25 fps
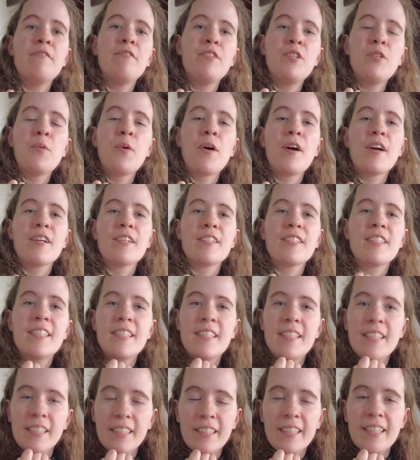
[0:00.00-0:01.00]
you are
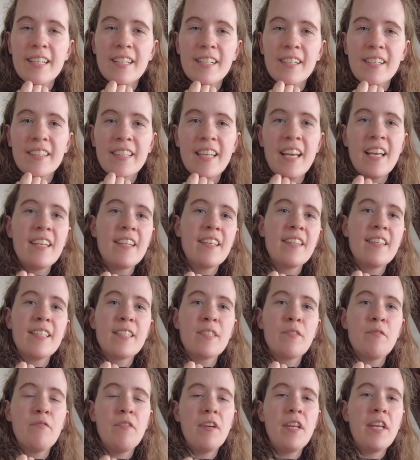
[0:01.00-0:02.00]
still here at the end of this
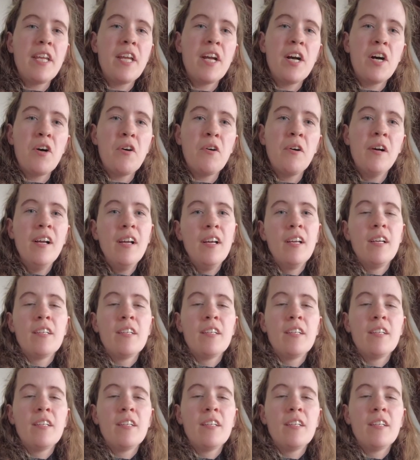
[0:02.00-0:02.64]
video,